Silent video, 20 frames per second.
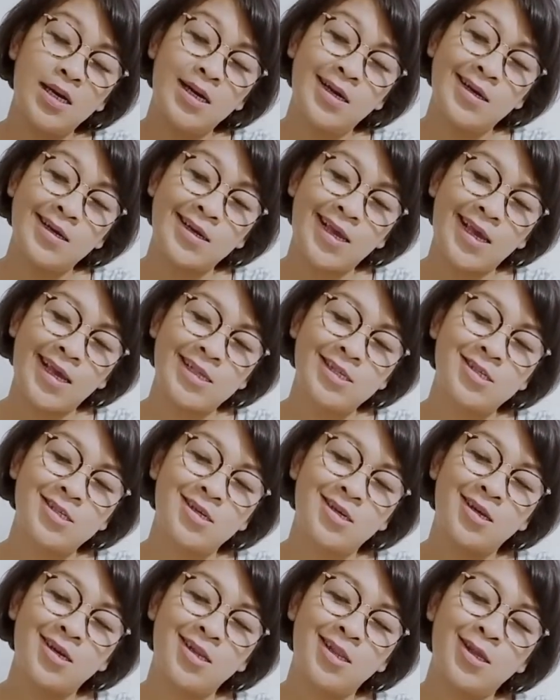Cancer,
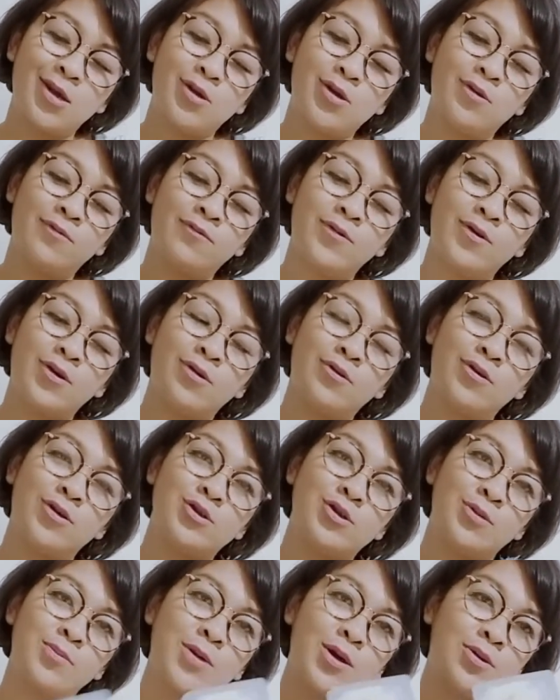Leo, Virgo. It's
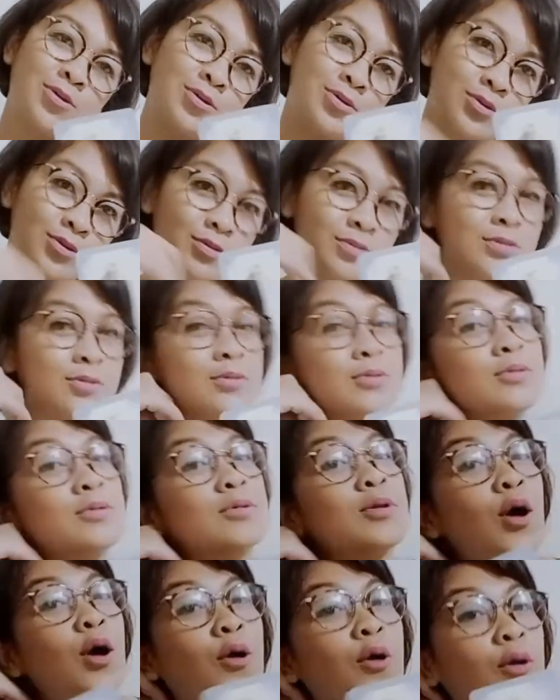about
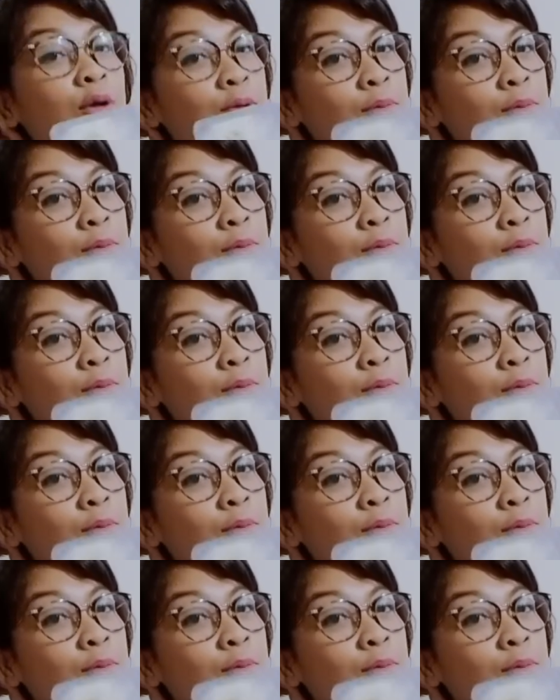home,